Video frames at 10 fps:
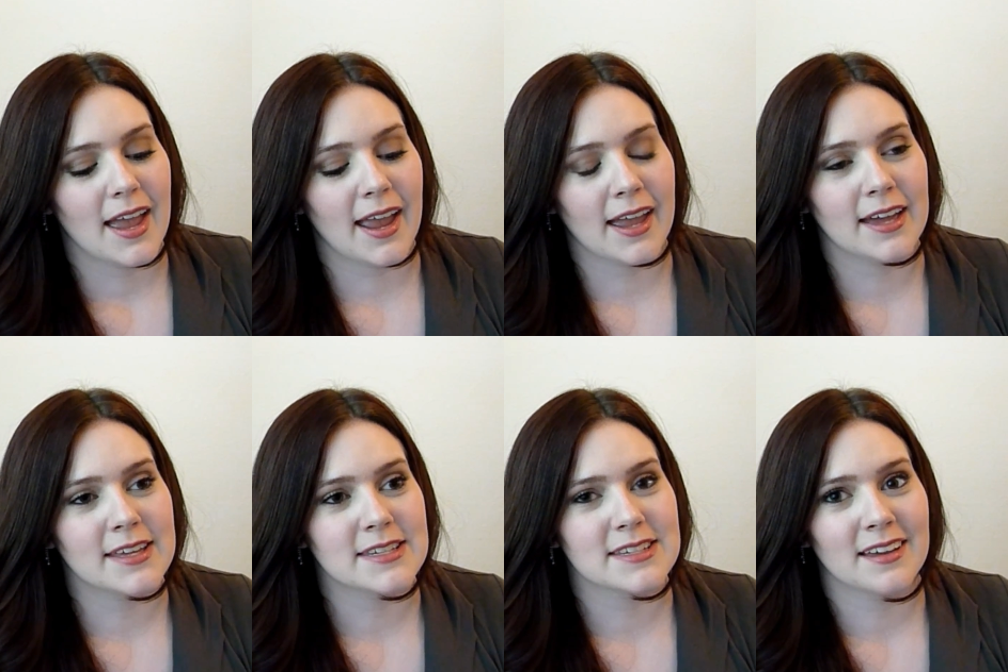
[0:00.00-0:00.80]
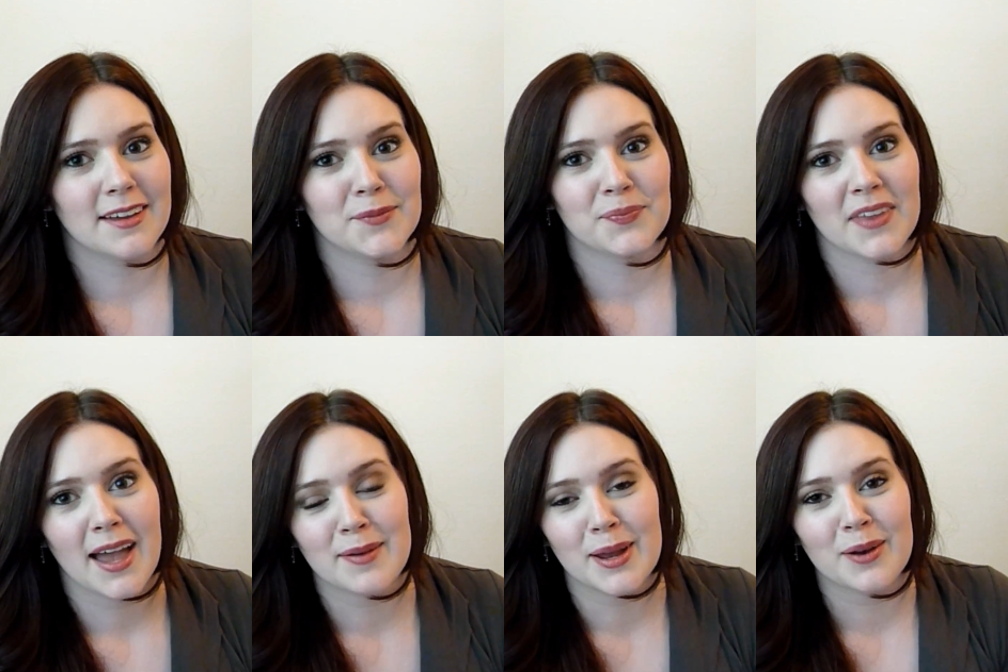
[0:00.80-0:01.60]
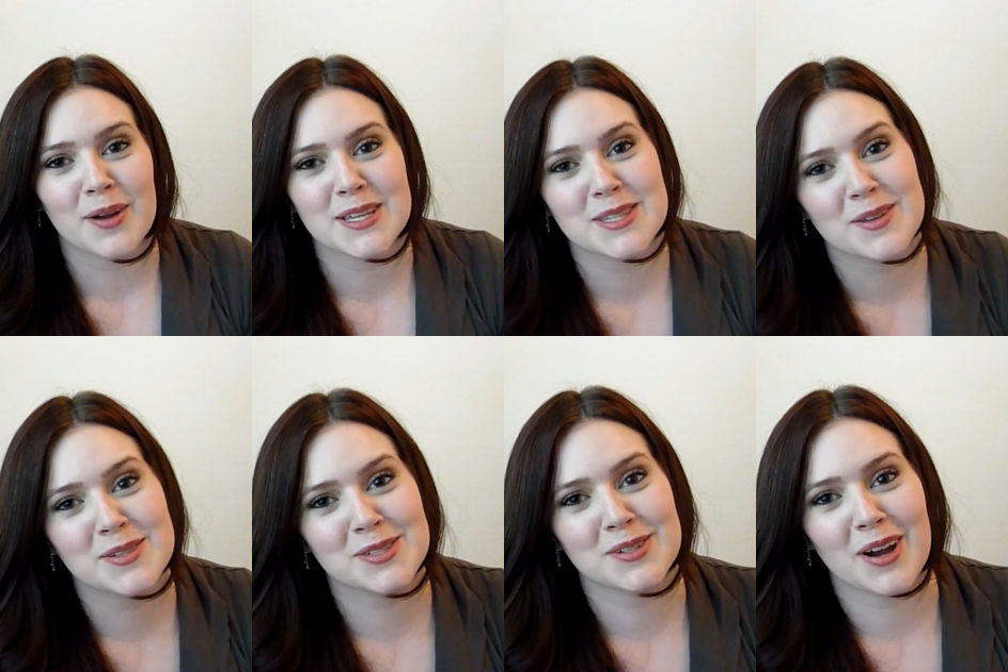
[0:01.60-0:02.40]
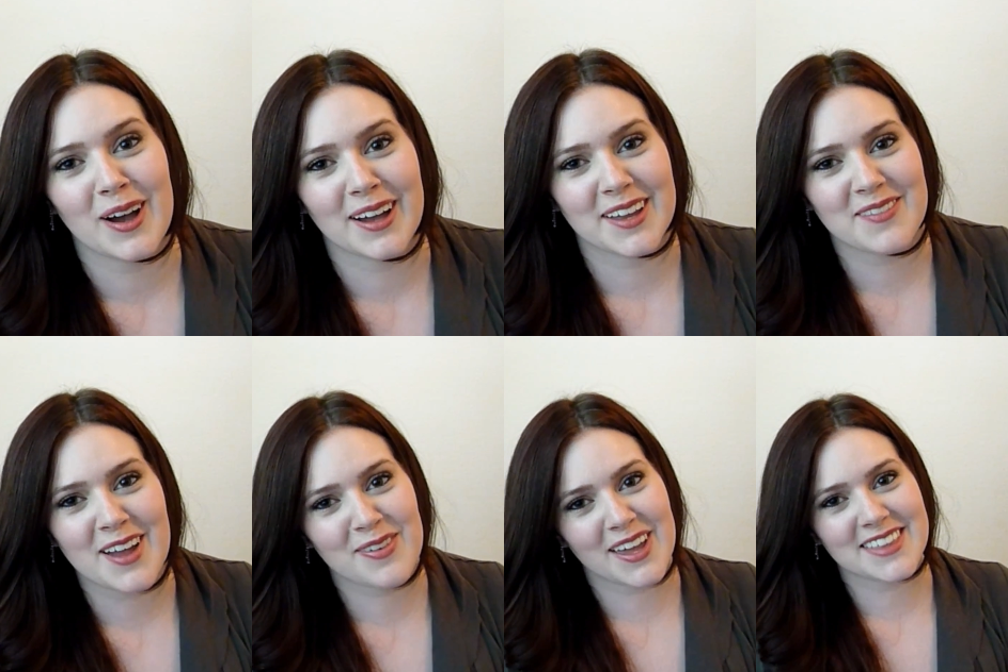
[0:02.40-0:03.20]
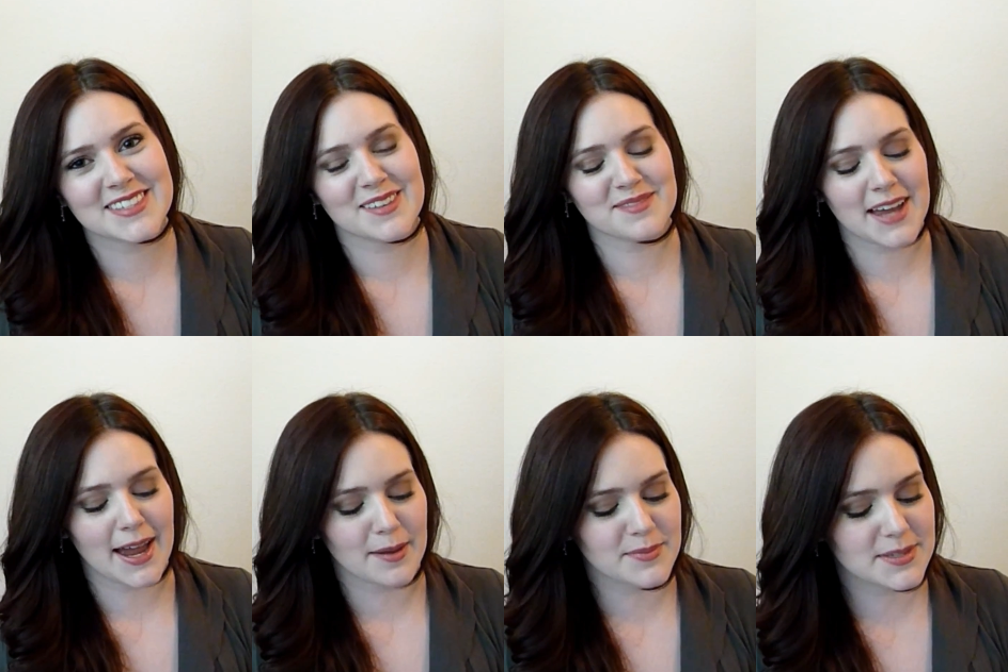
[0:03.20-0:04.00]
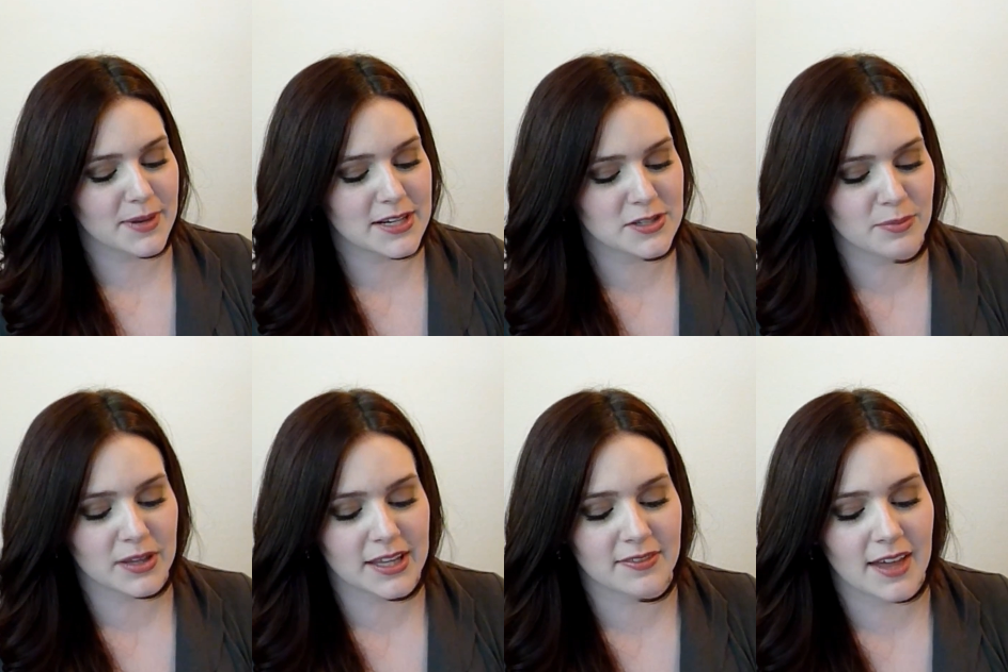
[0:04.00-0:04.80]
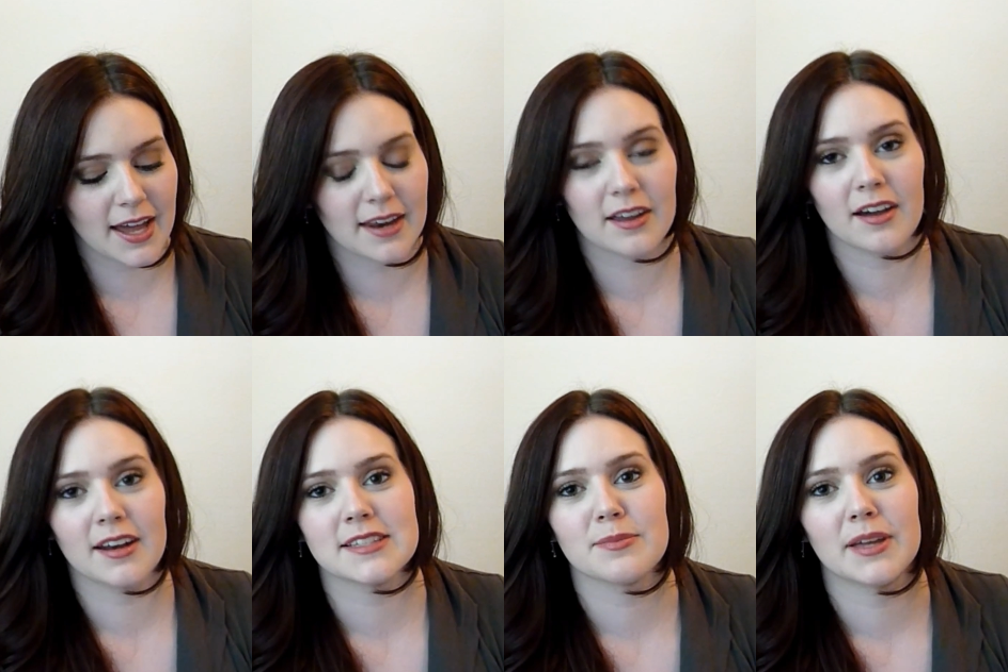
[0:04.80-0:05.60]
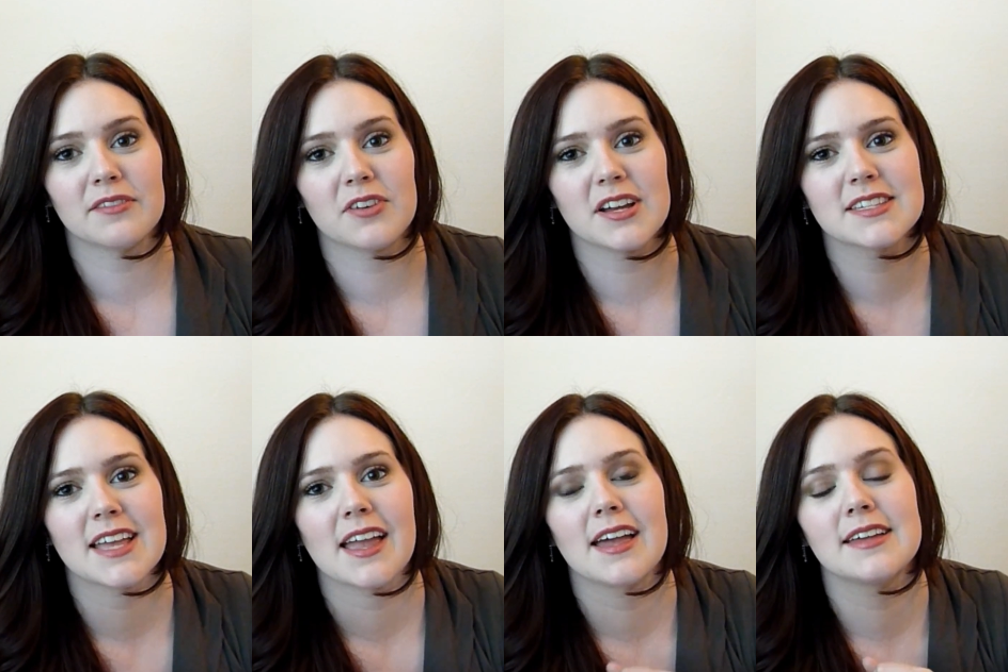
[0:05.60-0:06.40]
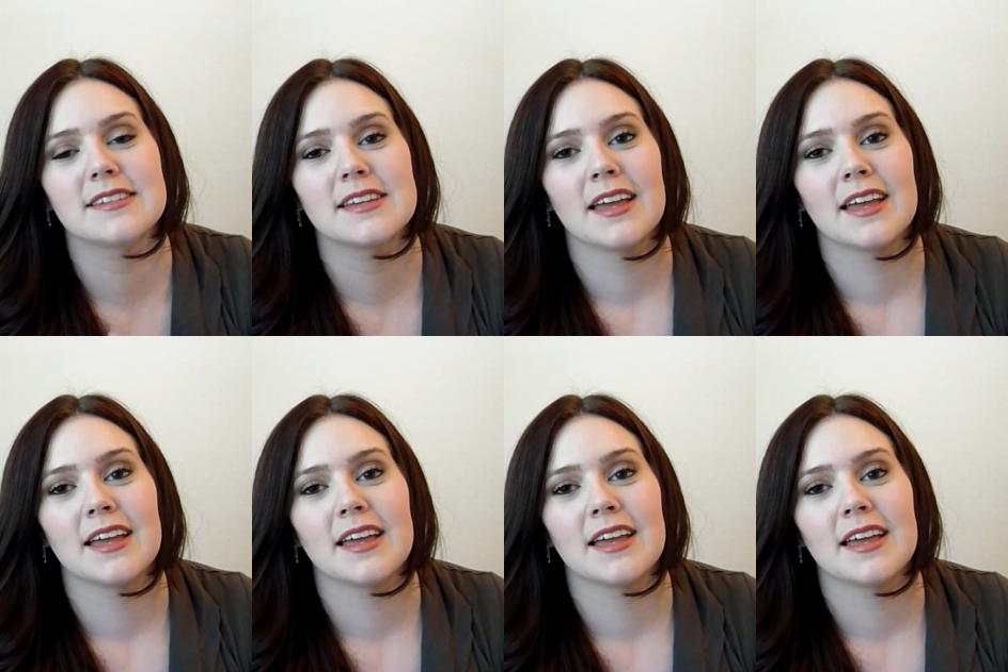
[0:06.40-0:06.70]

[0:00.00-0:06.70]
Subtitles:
And I'm not always so strong in my faith sometimes, but I do believe that God has a plan for us, and